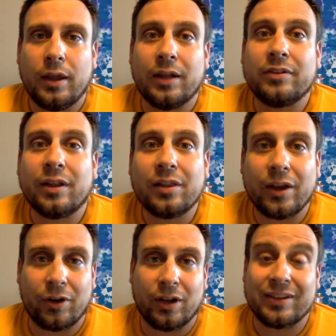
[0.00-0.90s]
It's
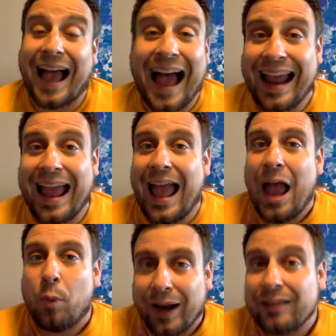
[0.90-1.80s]
hilarious.
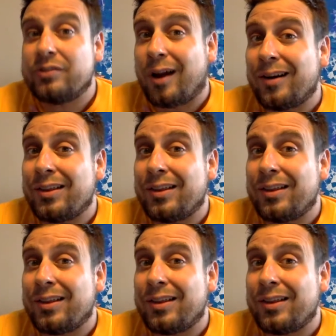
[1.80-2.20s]
When I started